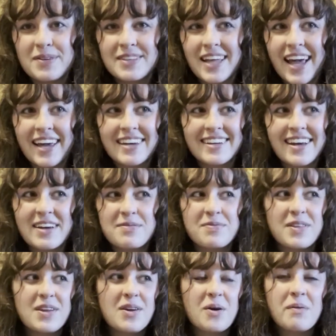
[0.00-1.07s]
Like,
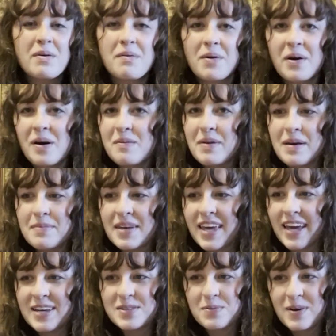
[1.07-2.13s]
you know, we were all baby
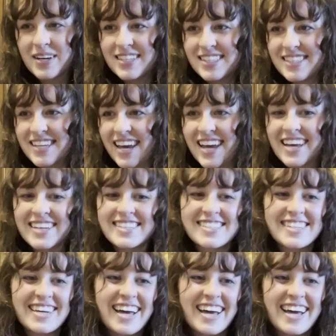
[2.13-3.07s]
gays once, and